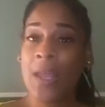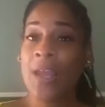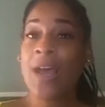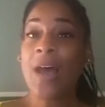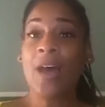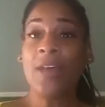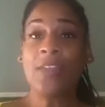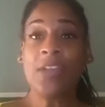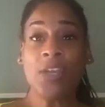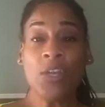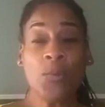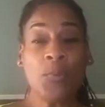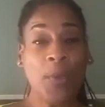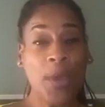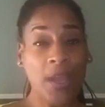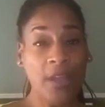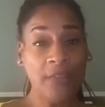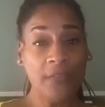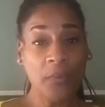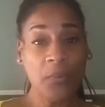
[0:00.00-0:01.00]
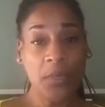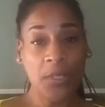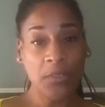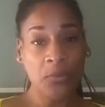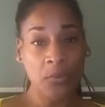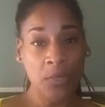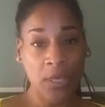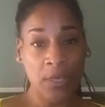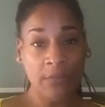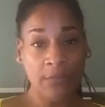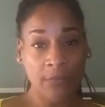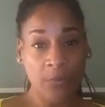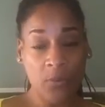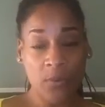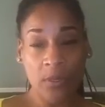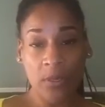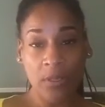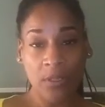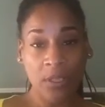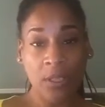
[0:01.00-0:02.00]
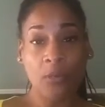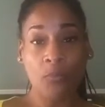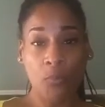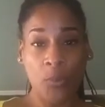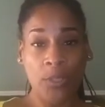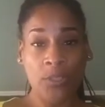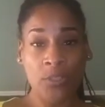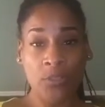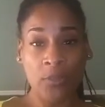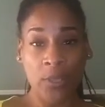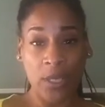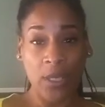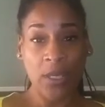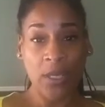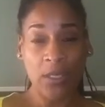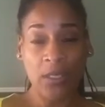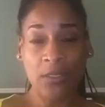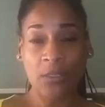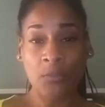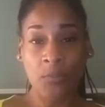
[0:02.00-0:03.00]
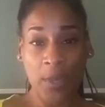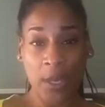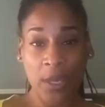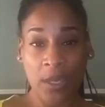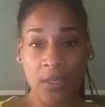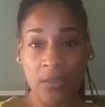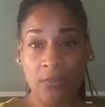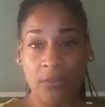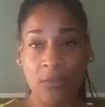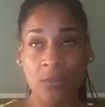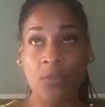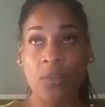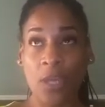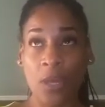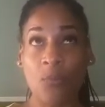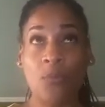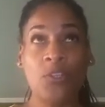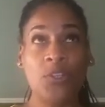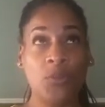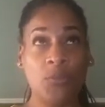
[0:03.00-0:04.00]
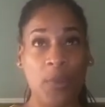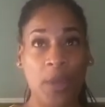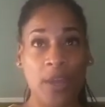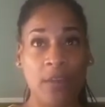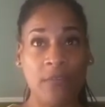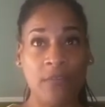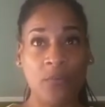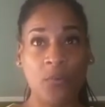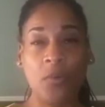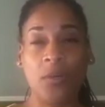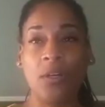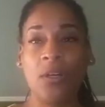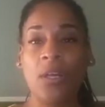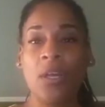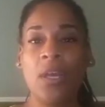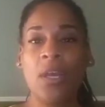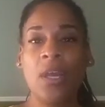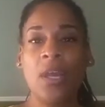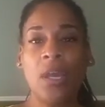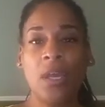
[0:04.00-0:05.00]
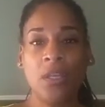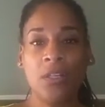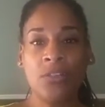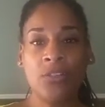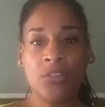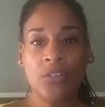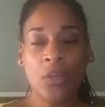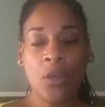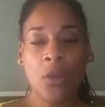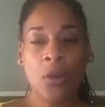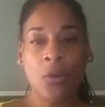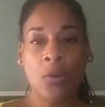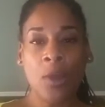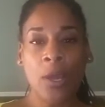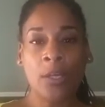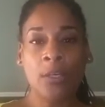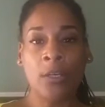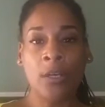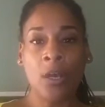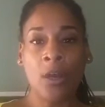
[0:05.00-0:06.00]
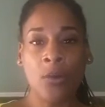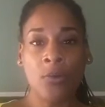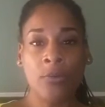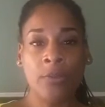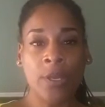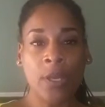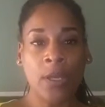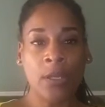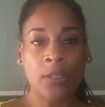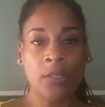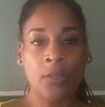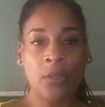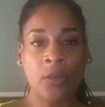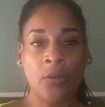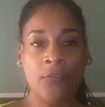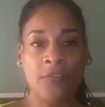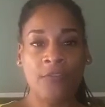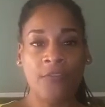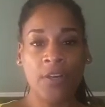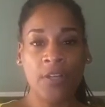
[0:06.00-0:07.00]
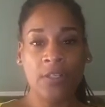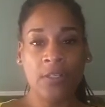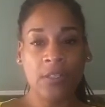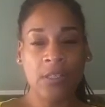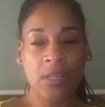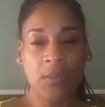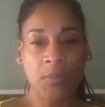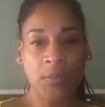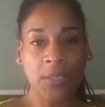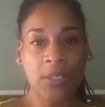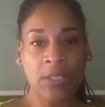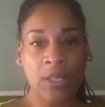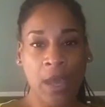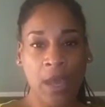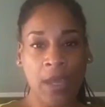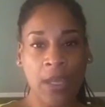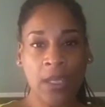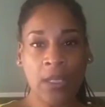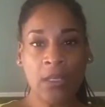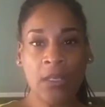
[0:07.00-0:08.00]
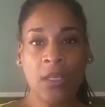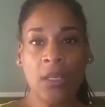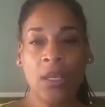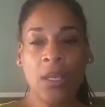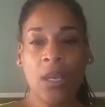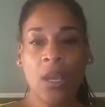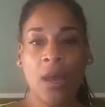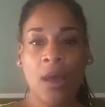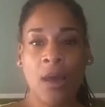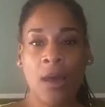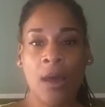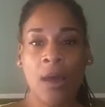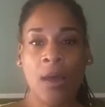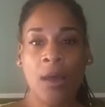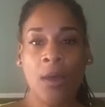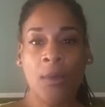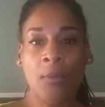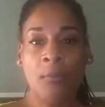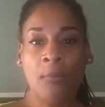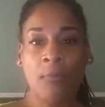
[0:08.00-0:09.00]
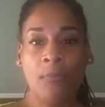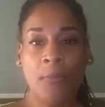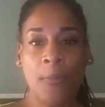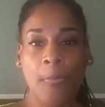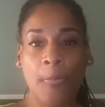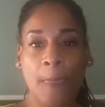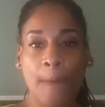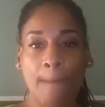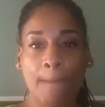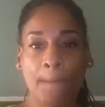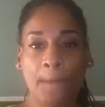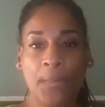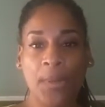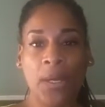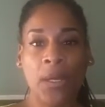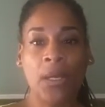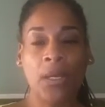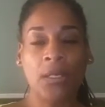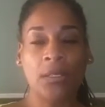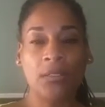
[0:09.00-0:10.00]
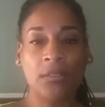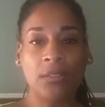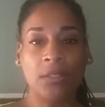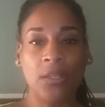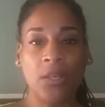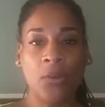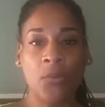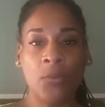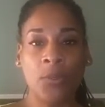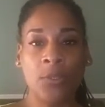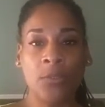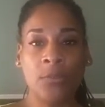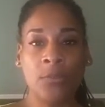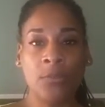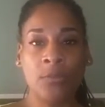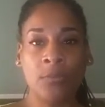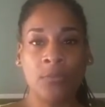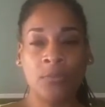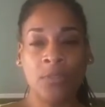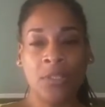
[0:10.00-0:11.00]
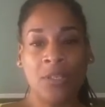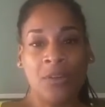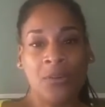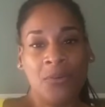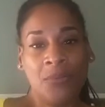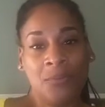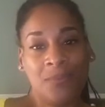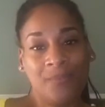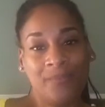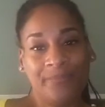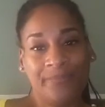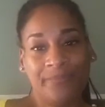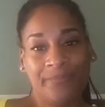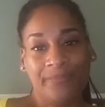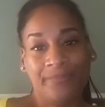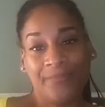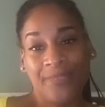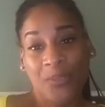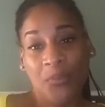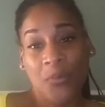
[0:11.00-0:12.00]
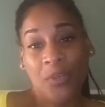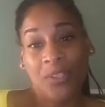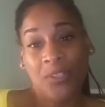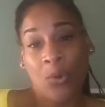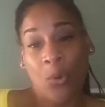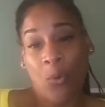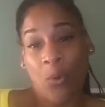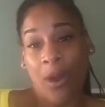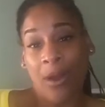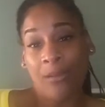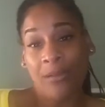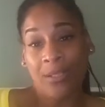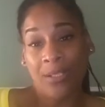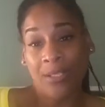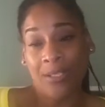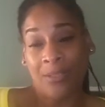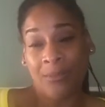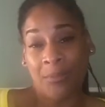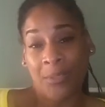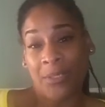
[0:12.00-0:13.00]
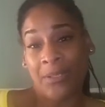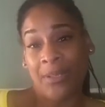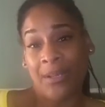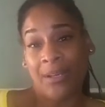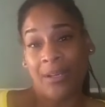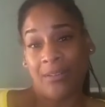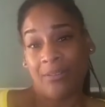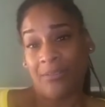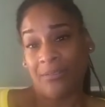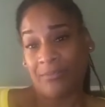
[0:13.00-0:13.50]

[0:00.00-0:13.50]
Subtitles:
I think you pay for what you get for what you get. You get what you pay for. And so I know that funds can be tight, but when you want the quality to be there,